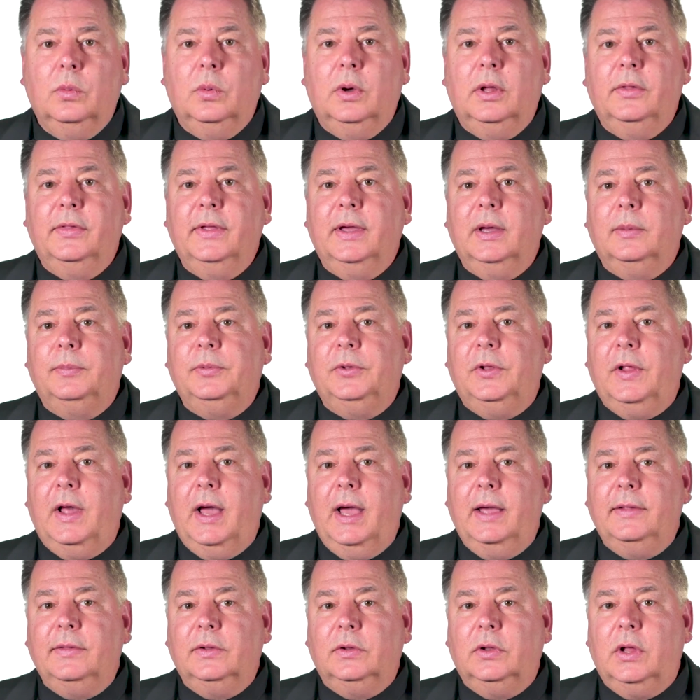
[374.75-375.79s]
While they
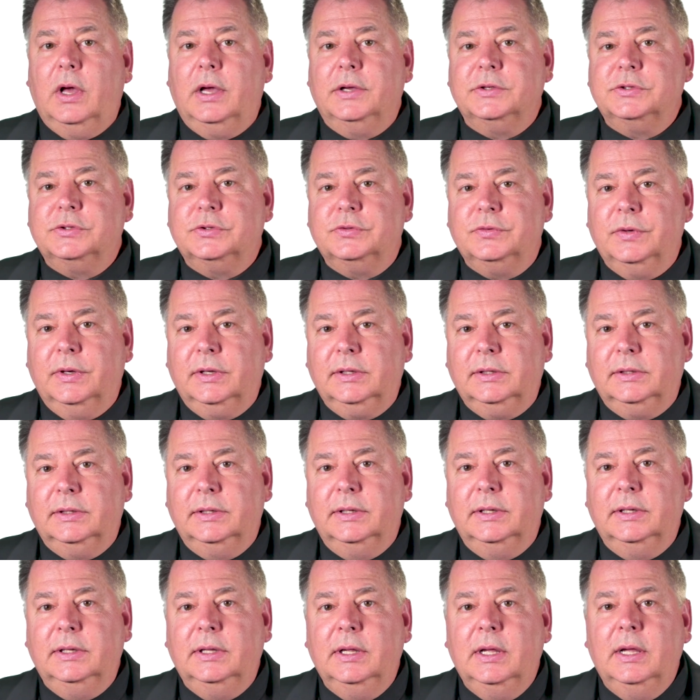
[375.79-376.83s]
apply the law
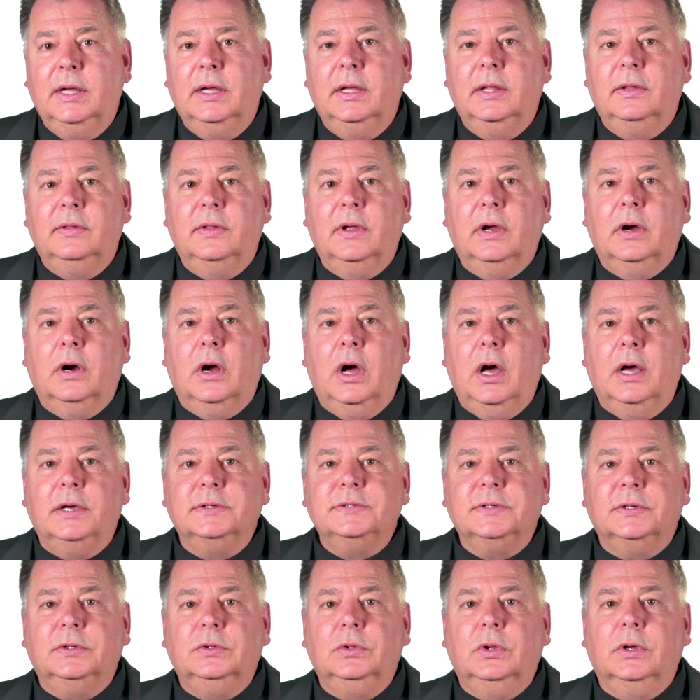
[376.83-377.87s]
strictly, they are
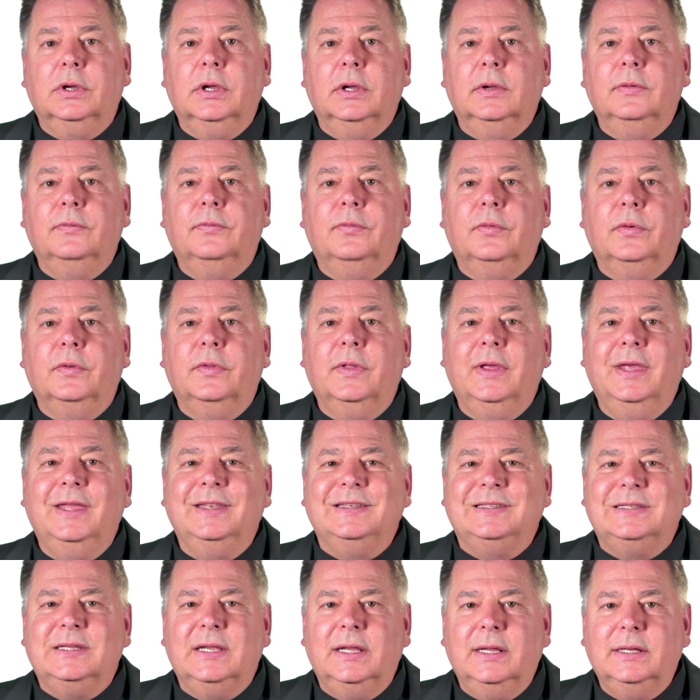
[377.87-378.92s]
also looking for the
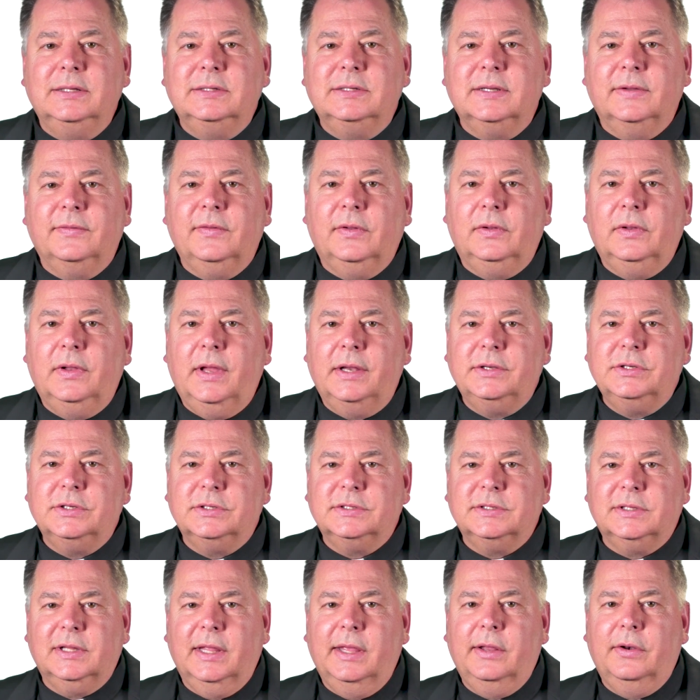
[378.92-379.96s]
intent of the
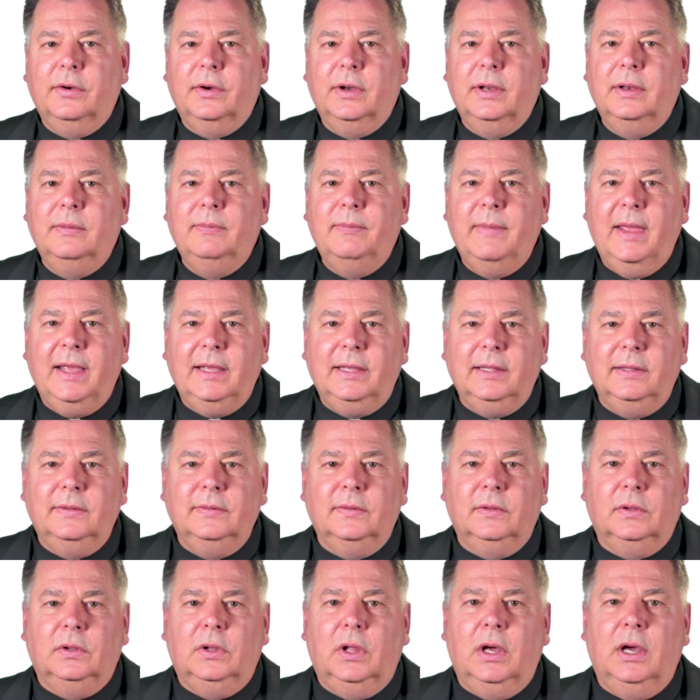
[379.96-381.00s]
legislator in making
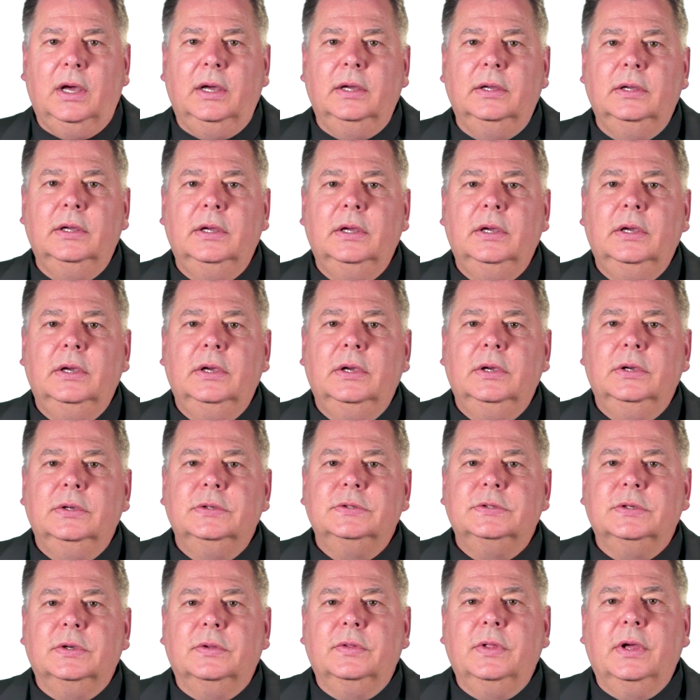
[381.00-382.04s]
the law.
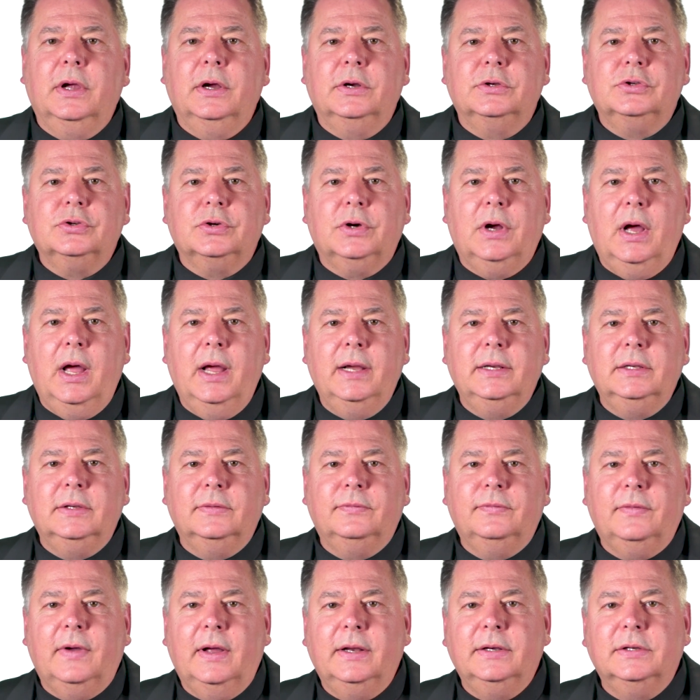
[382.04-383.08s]
So they are trying to
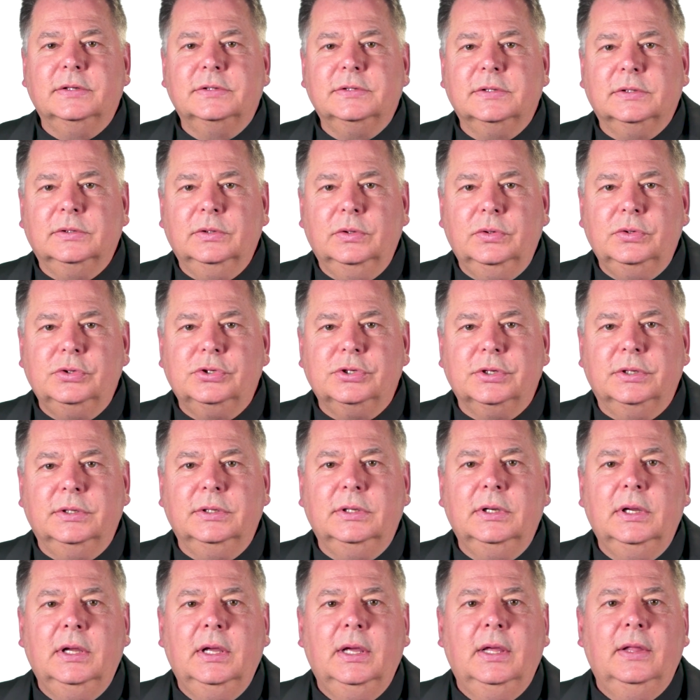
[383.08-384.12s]
find a
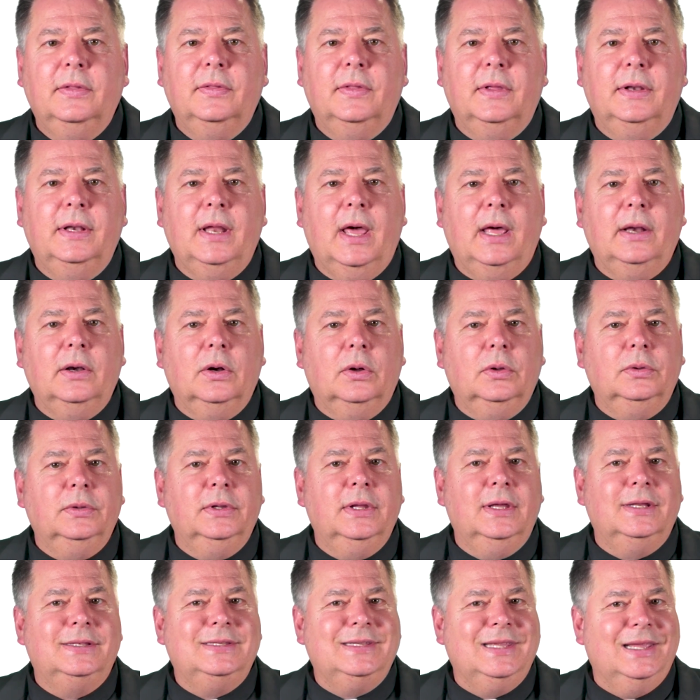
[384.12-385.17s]
solution that not
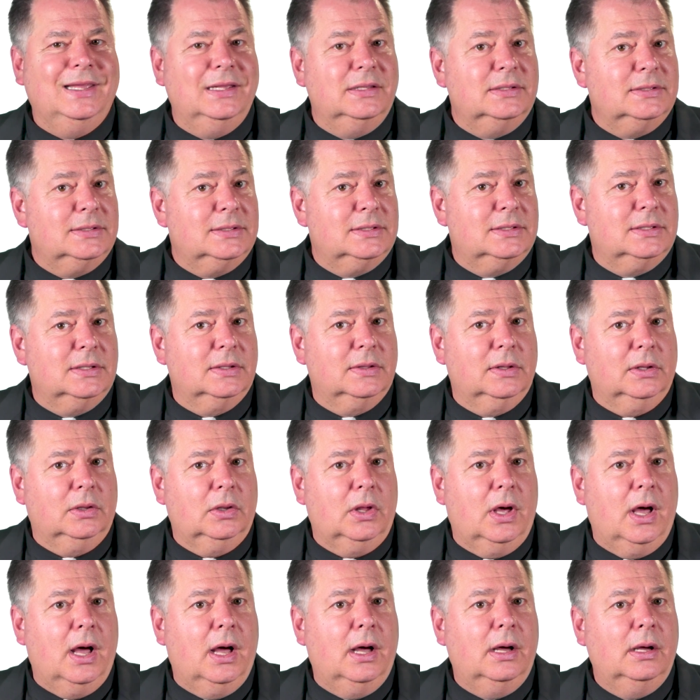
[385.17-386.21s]
only attends to the
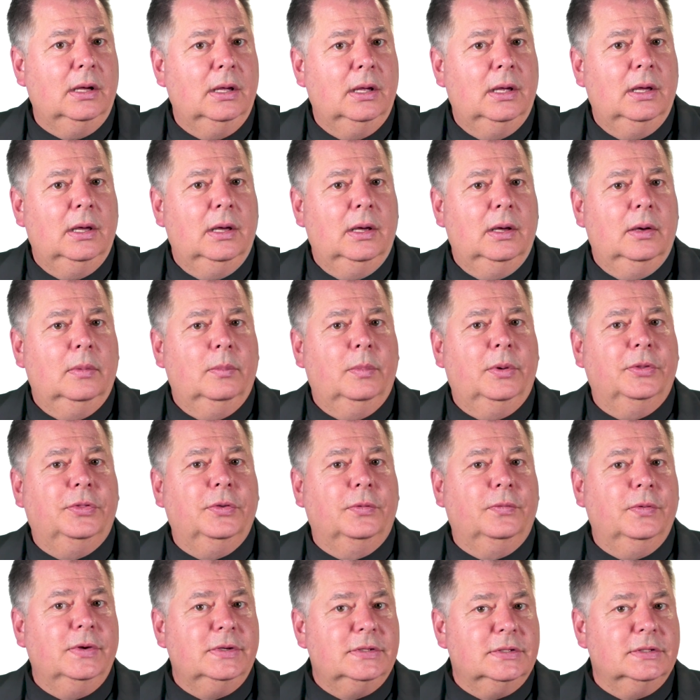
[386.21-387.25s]
law, but the
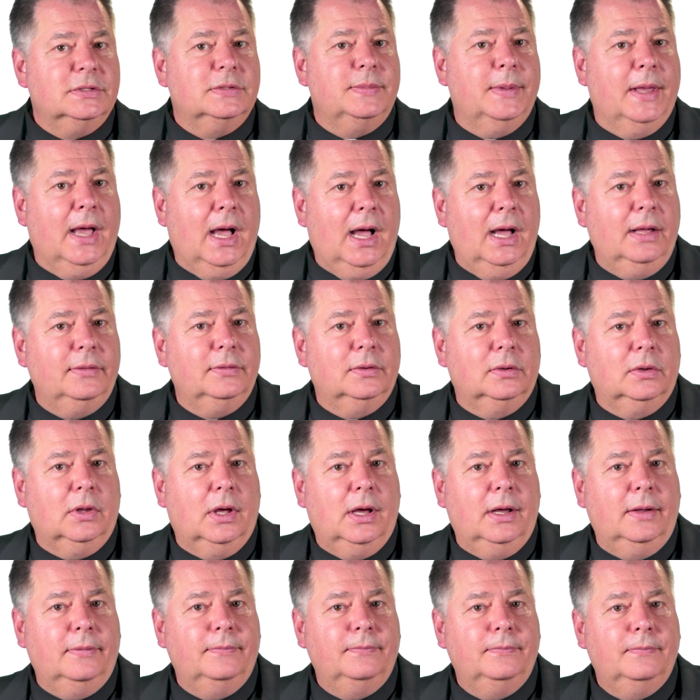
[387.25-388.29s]
reasons behind the
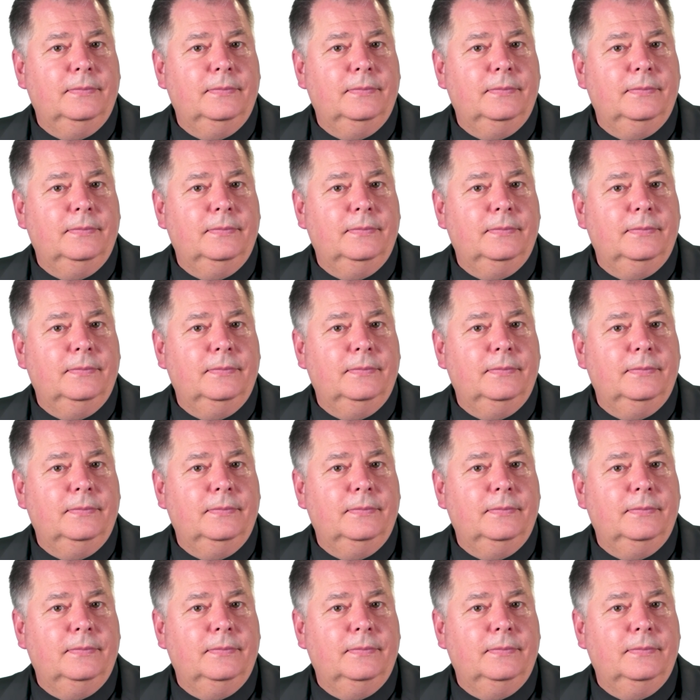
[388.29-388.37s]
law.